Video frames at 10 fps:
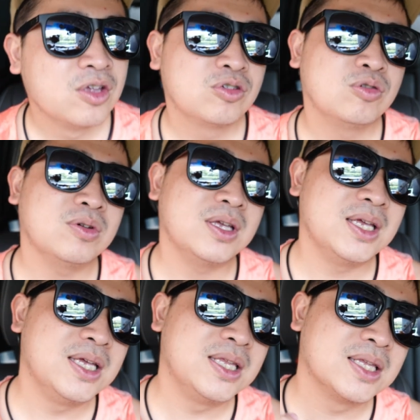So
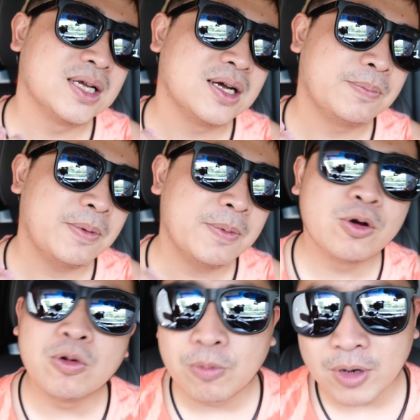in people
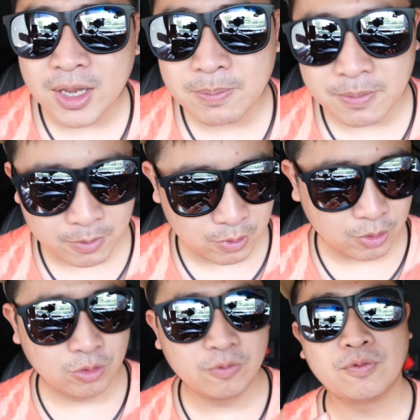go Phuket, people will
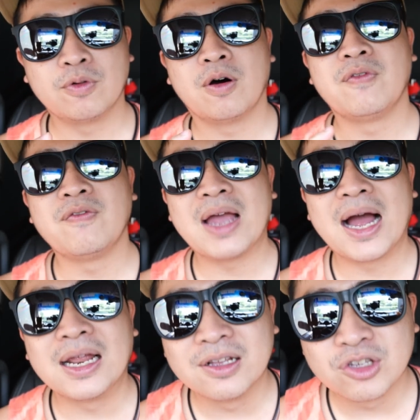go for Phi
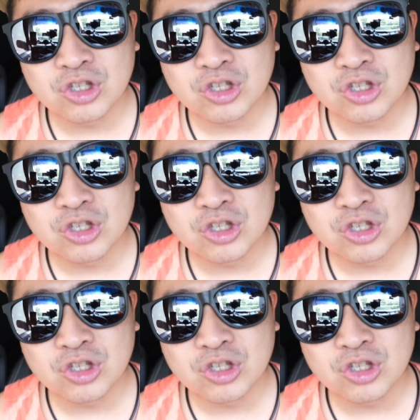Island